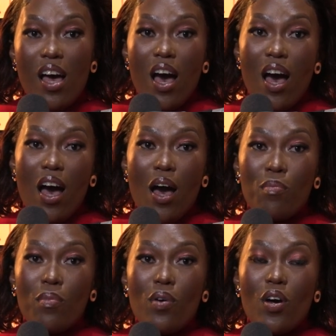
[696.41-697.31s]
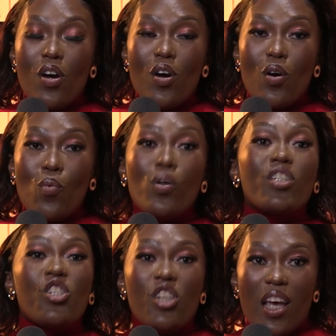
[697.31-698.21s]

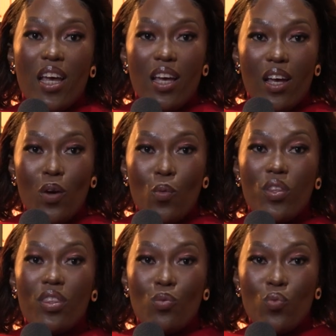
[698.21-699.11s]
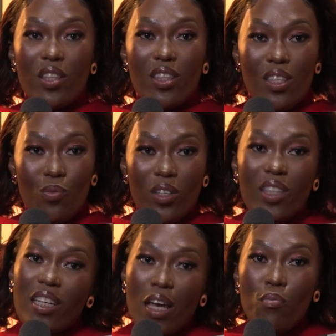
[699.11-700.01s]
we'd share with
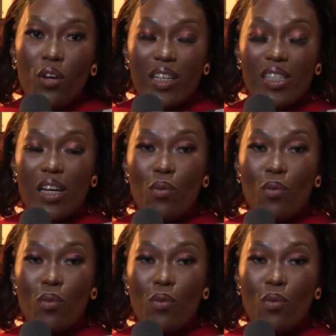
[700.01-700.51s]
the neighboring,